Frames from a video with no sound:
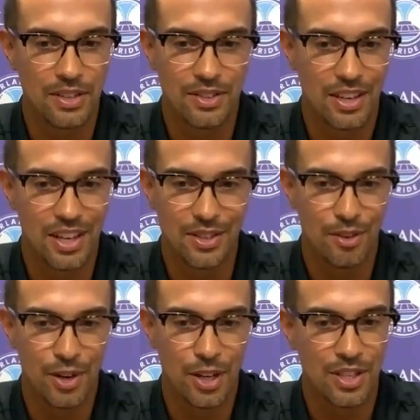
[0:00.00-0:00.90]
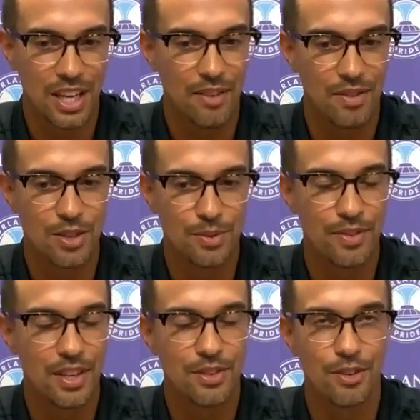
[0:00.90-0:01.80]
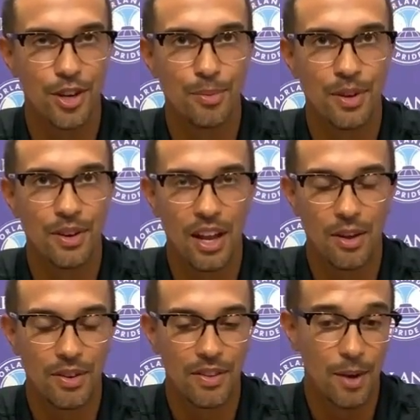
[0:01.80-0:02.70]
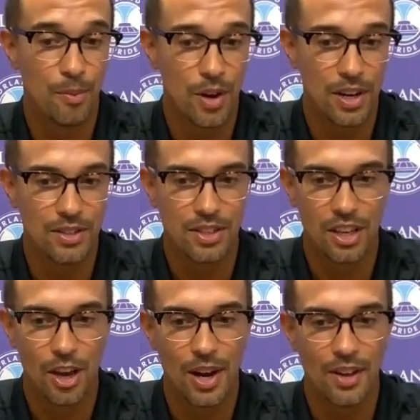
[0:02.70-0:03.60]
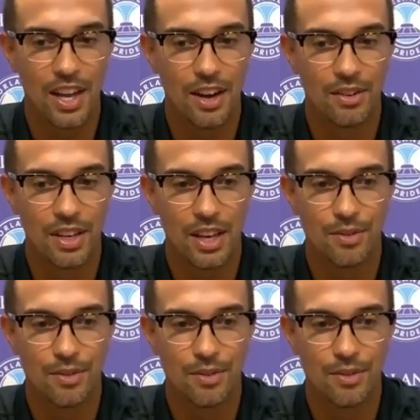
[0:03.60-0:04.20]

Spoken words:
it's a real togetherness with this group and them wanting to go out there and